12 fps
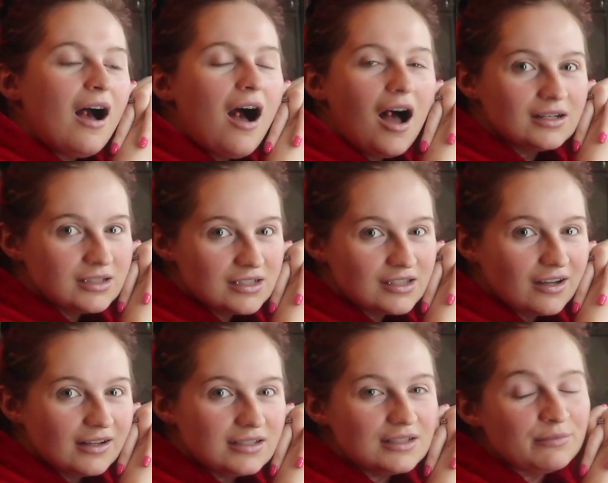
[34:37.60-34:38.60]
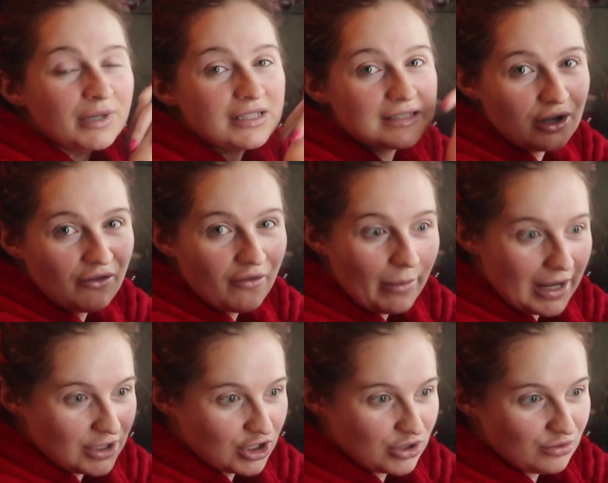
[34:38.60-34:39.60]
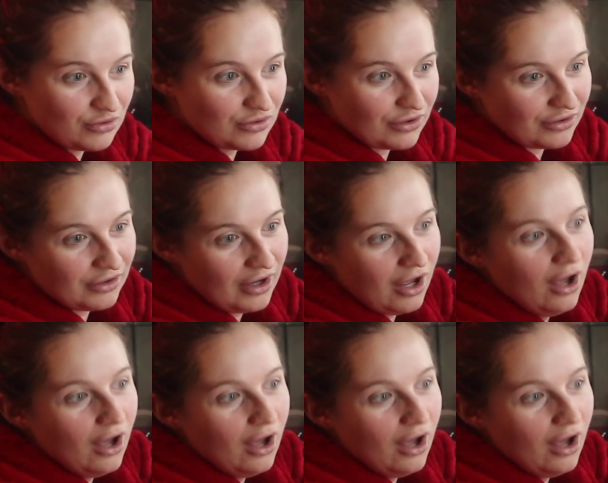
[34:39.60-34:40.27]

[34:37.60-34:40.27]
undecided myself about children.